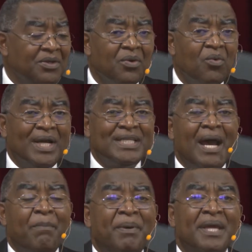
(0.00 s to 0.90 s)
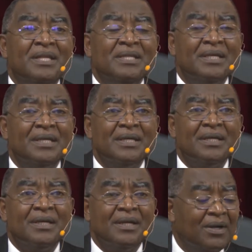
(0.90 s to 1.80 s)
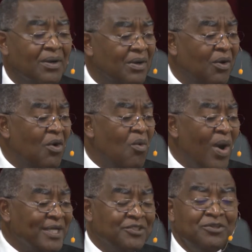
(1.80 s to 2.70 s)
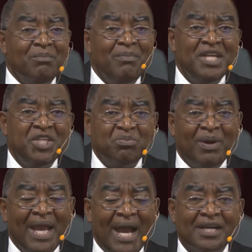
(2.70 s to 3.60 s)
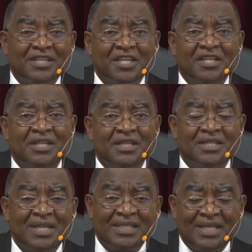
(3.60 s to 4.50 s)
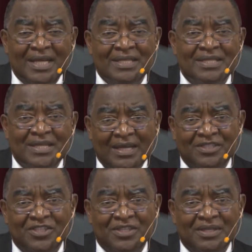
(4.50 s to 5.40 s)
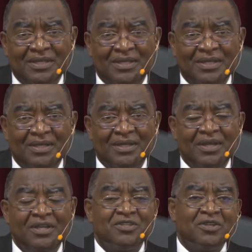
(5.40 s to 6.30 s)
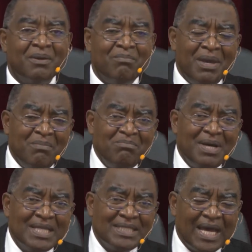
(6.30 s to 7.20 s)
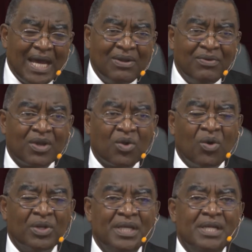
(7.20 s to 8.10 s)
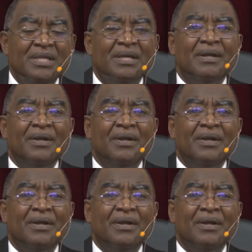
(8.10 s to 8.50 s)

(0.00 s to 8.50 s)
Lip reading: what happened or what you meant by action such and such? So the members are recorded,